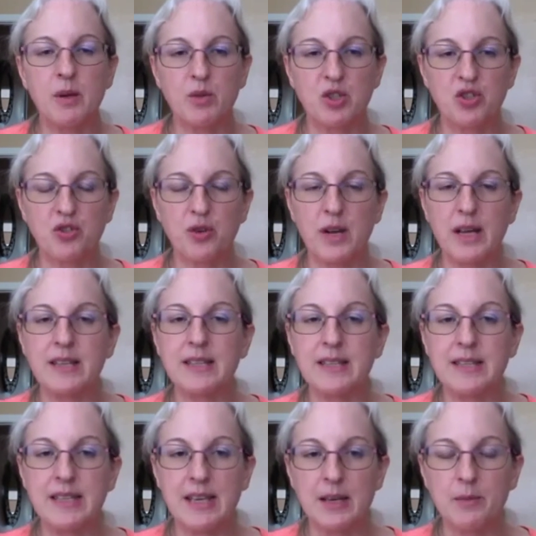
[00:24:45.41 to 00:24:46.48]
was trying to
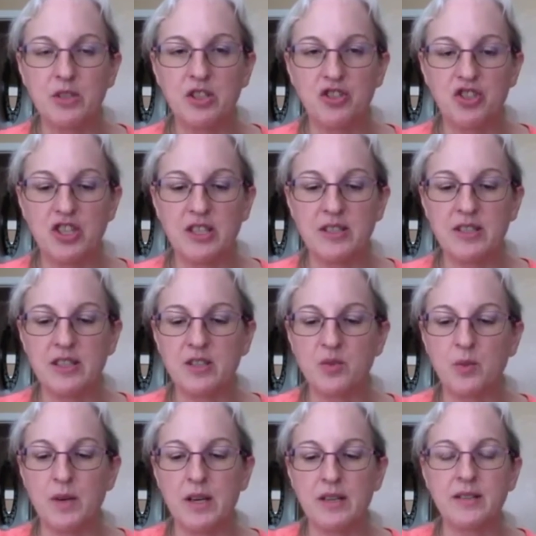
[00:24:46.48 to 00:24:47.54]
tempt Jesus
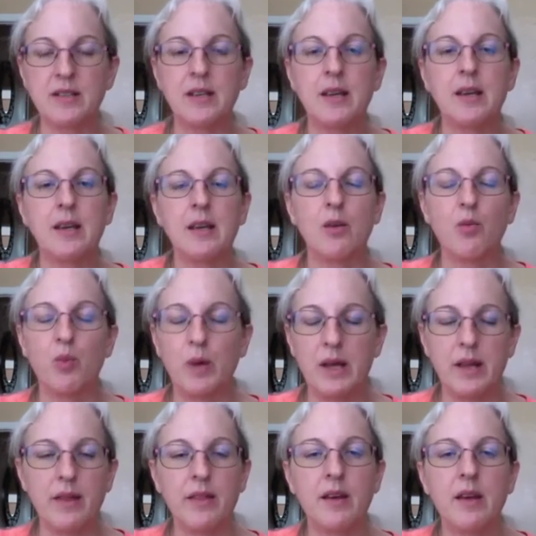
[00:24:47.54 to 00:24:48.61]
was
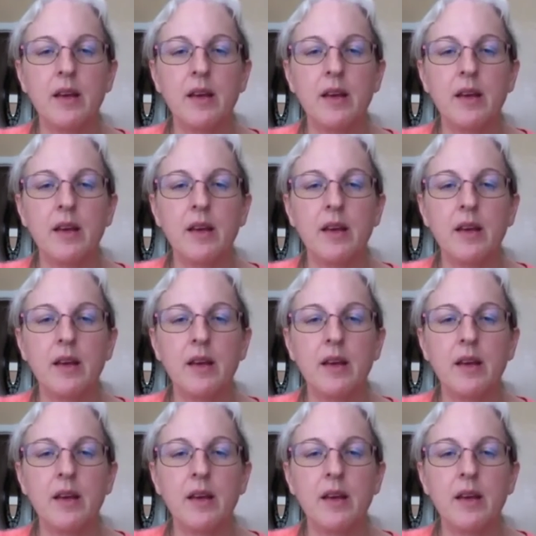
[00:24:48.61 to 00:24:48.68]
with.